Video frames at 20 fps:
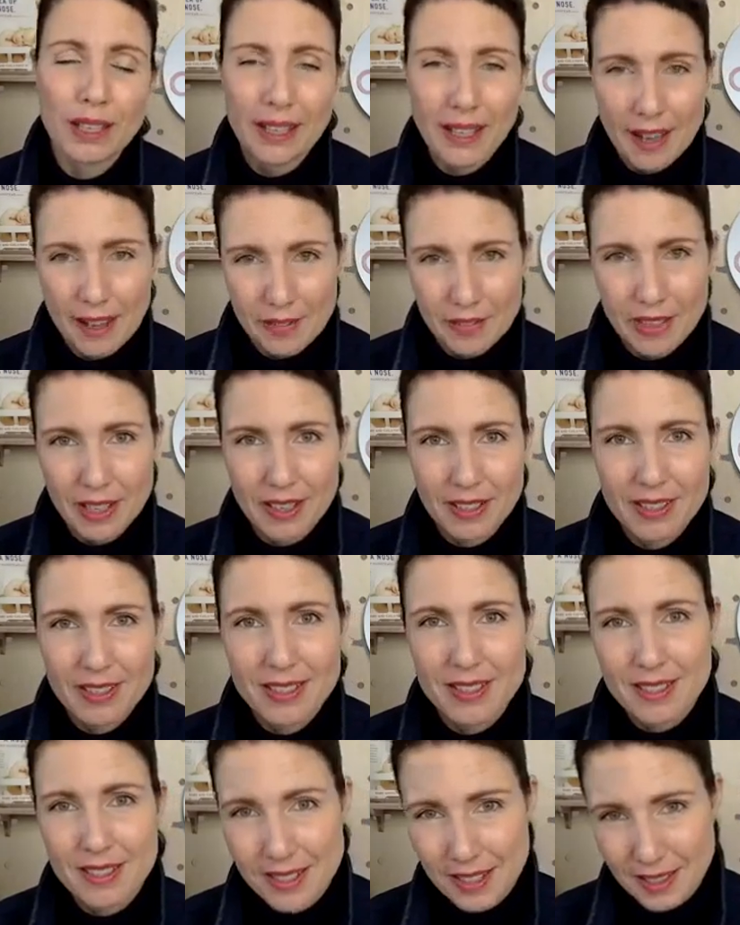cover,
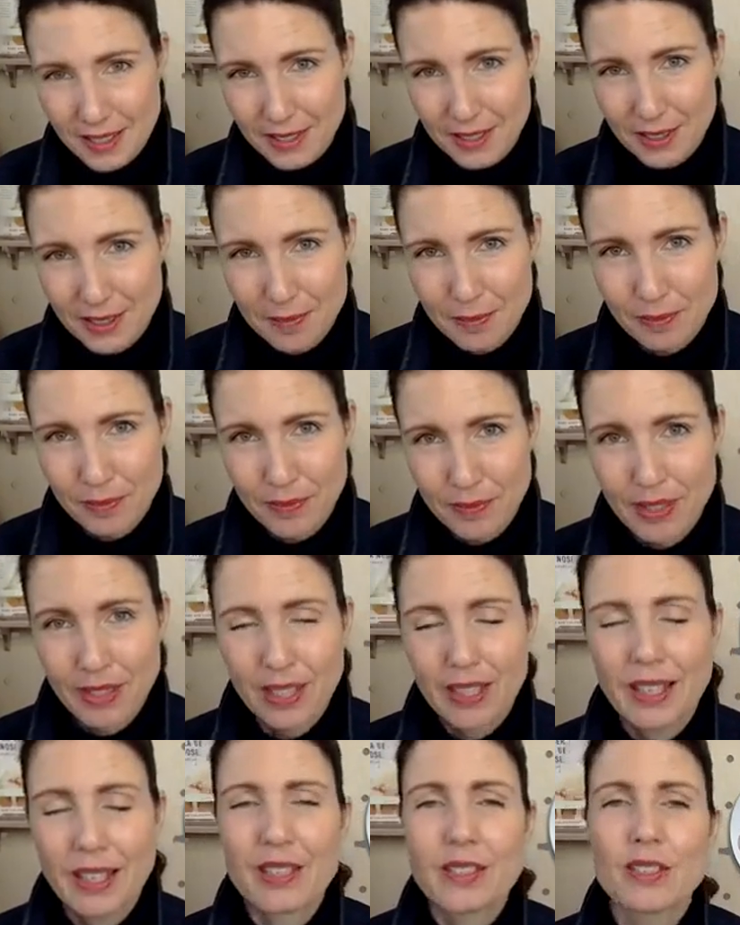seek.
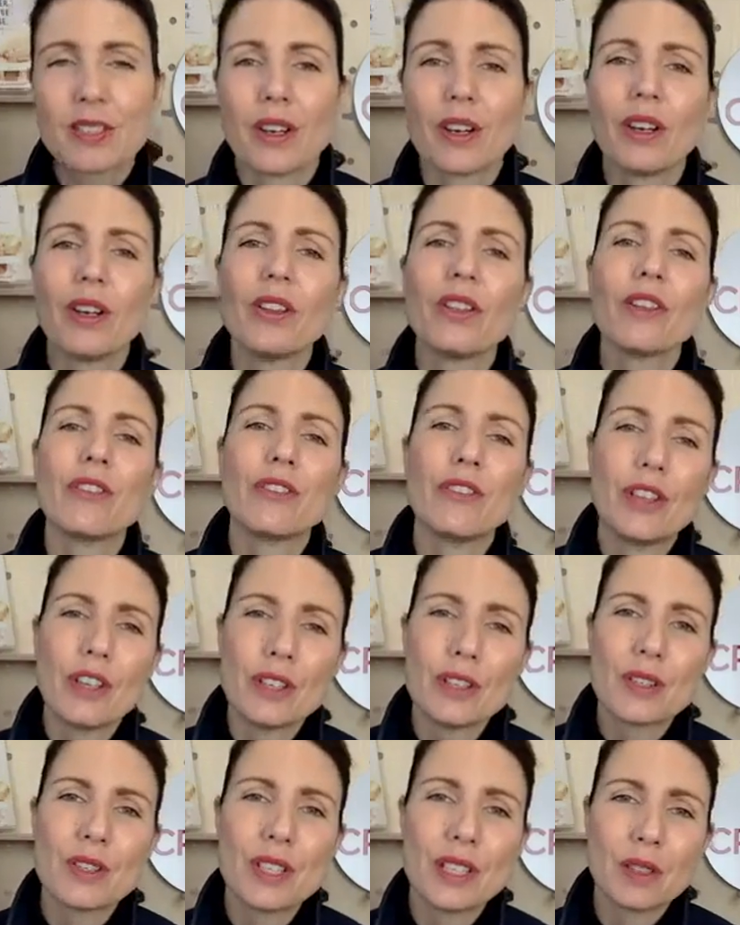So the
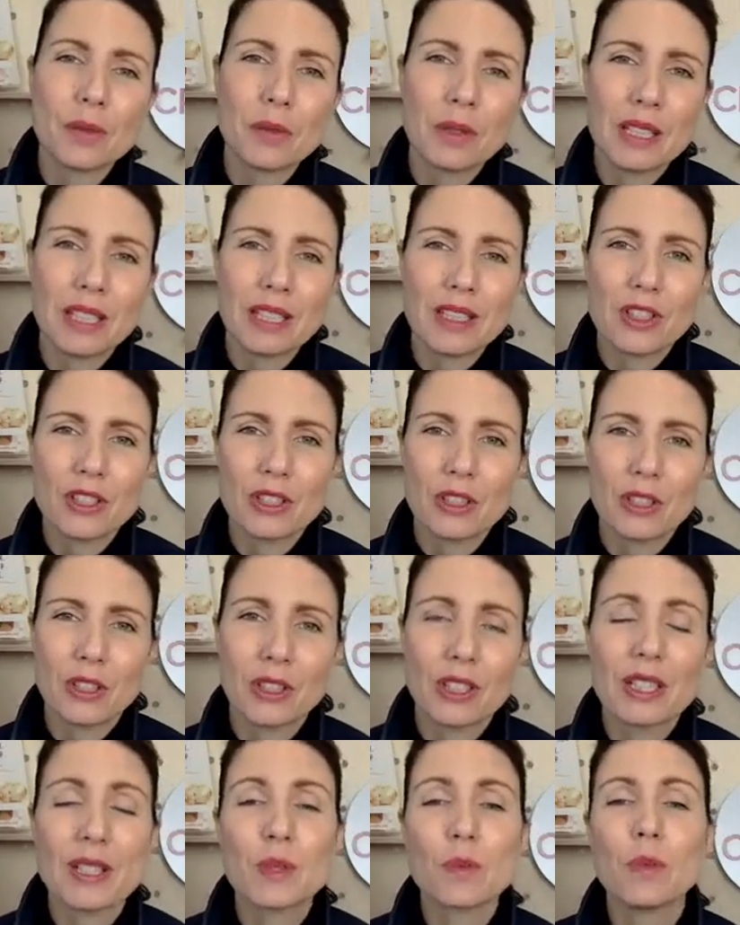first thing we need to
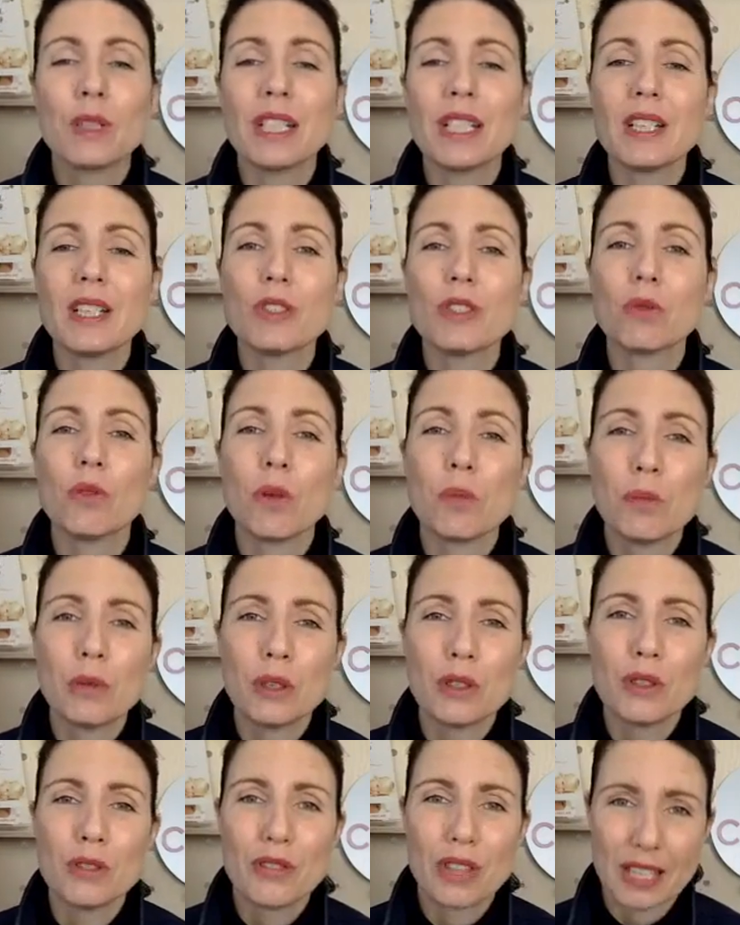do is we need to
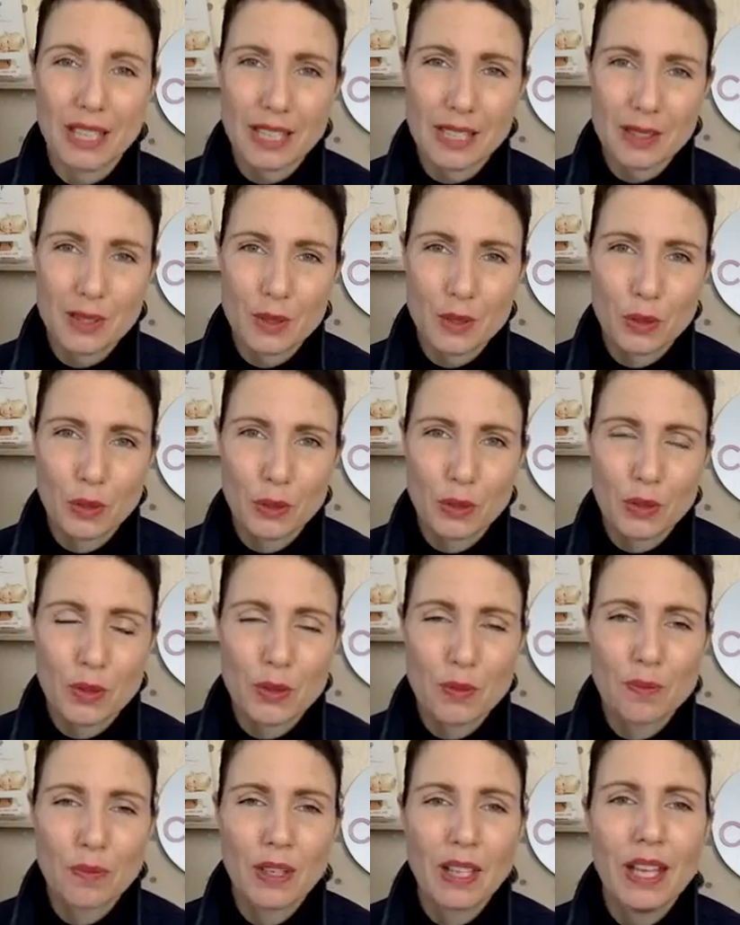remove the heat
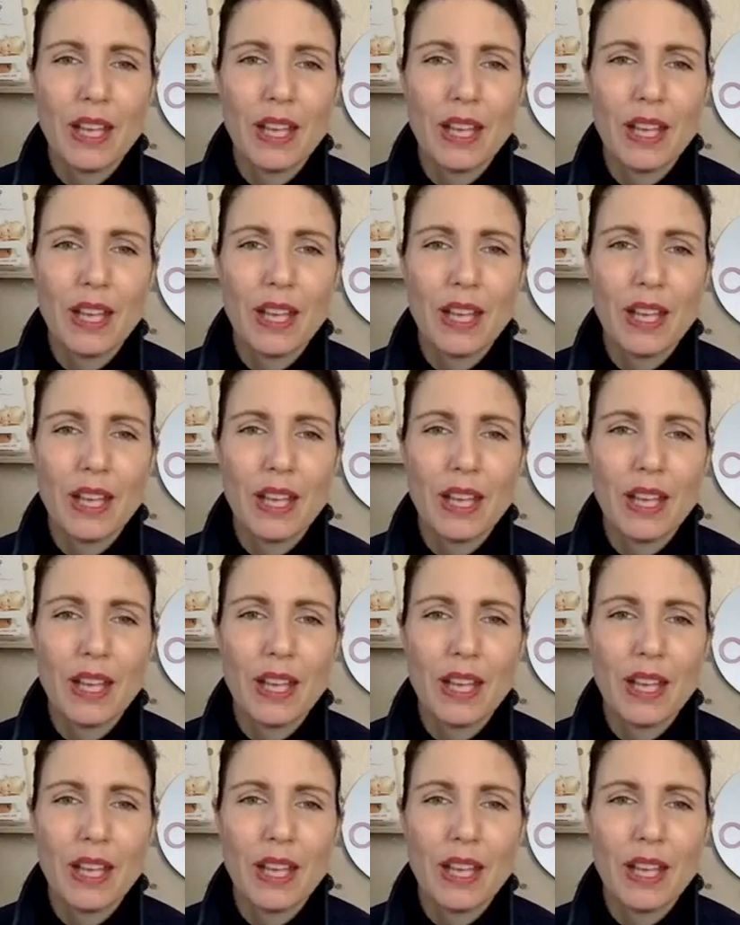source.